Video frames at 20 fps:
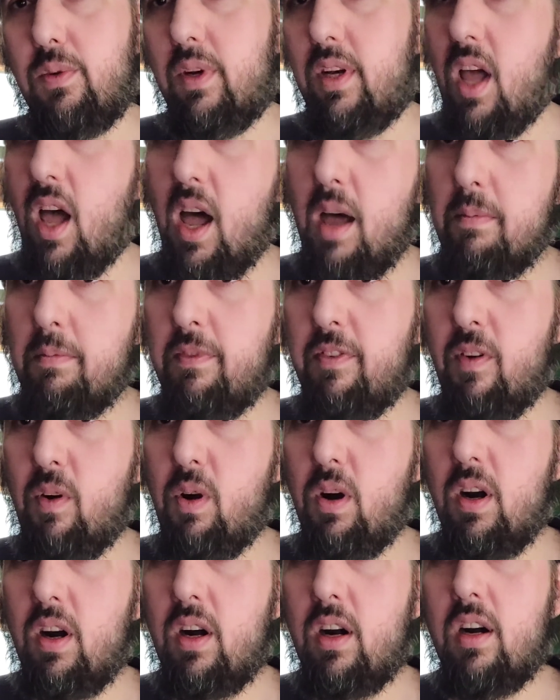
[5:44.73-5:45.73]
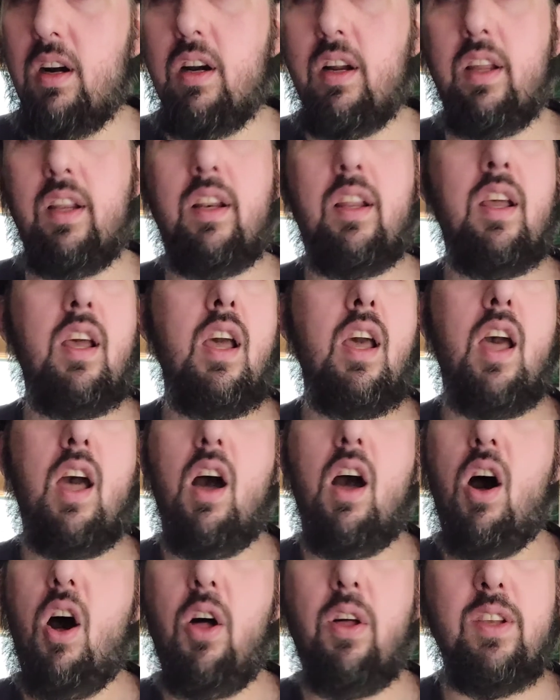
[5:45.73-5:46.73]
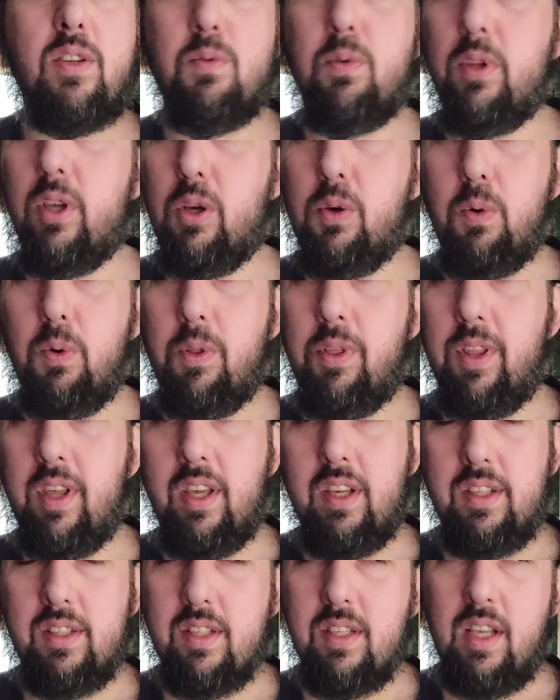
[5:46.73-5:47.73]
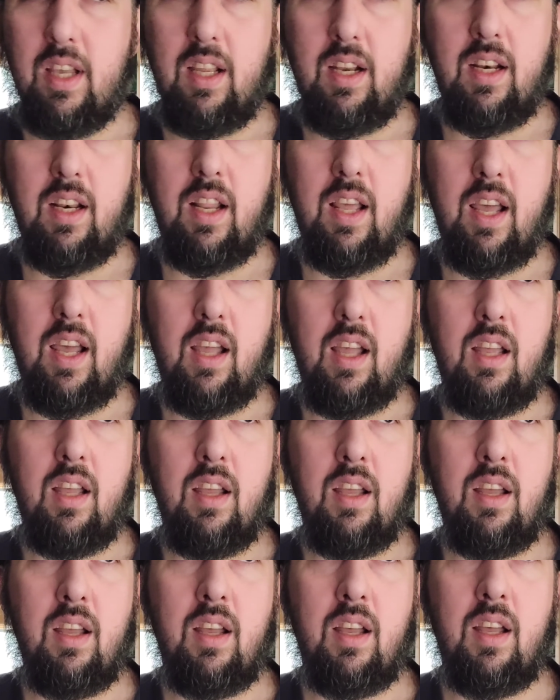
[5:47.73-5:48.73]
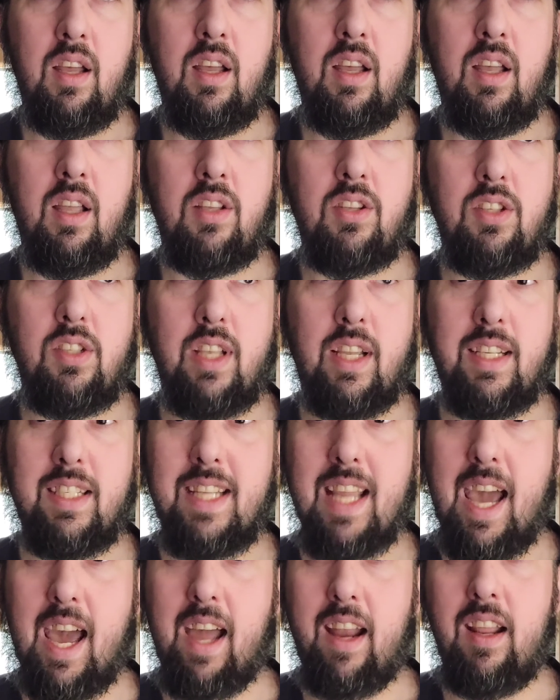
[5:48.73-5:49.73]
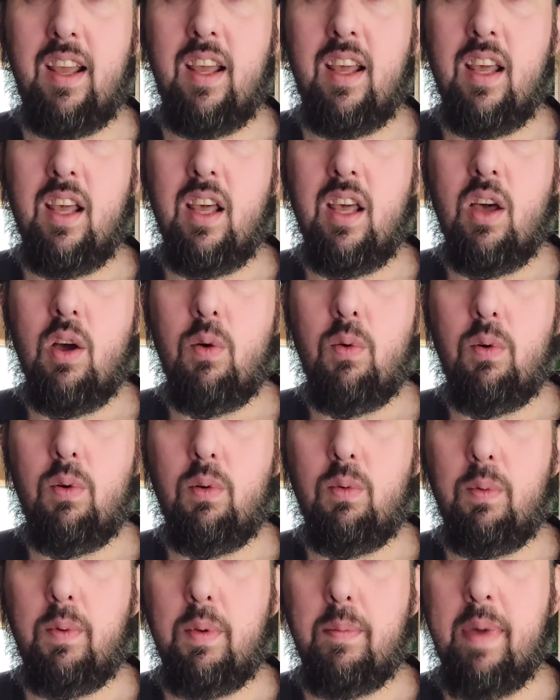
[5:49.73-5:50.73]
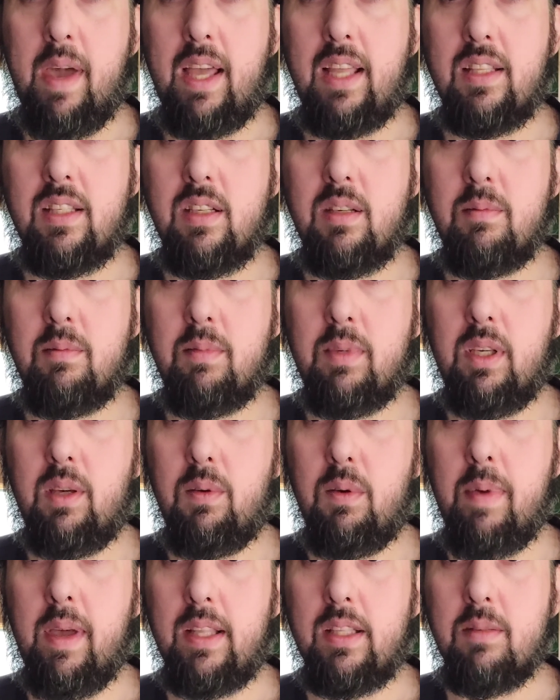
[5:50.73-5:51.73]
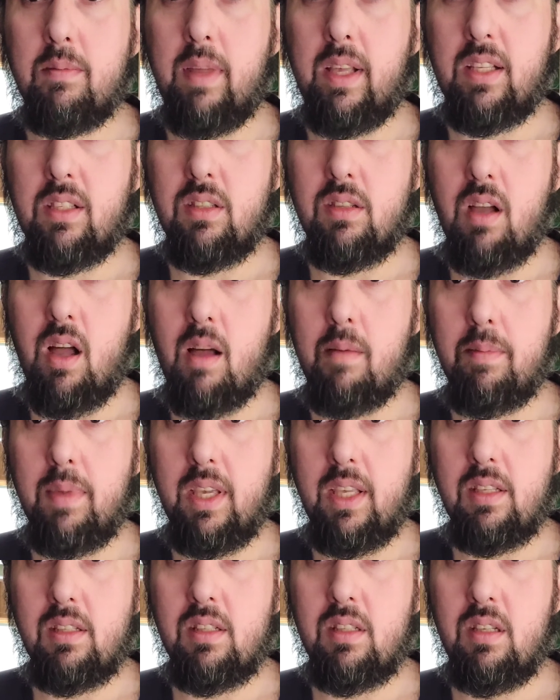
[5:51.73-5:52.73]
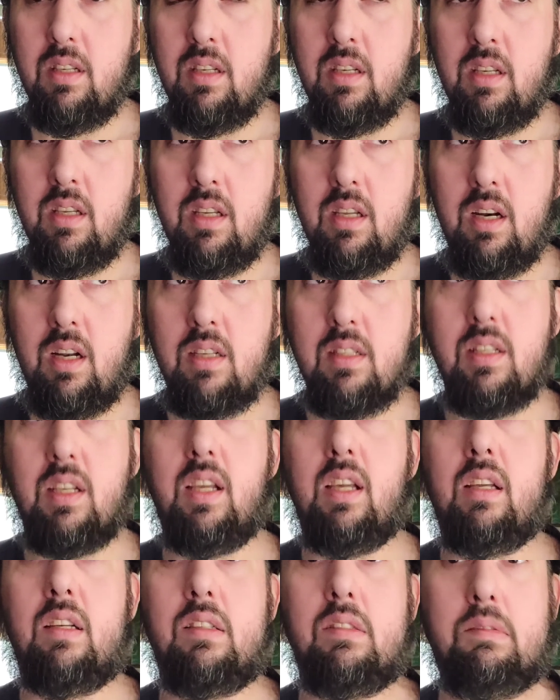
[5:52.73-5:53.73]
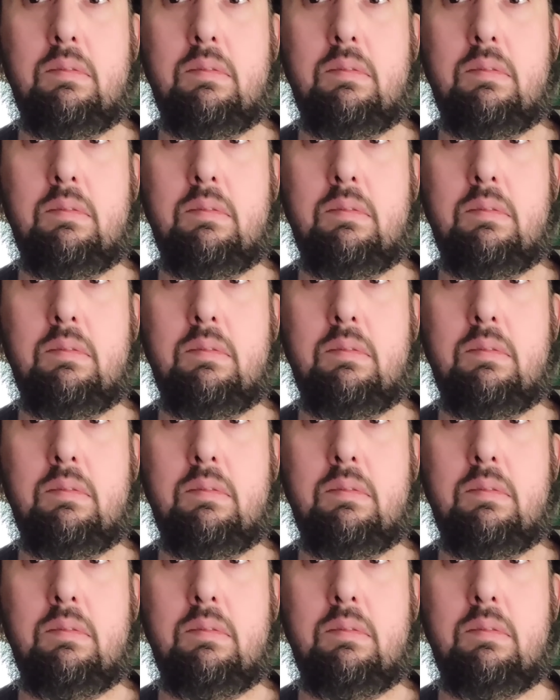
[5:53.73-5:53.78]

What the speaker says: a knob for her, and all these really cool things. And she's like, Dad, when we paint them, can we paint them like zombies? And I was like,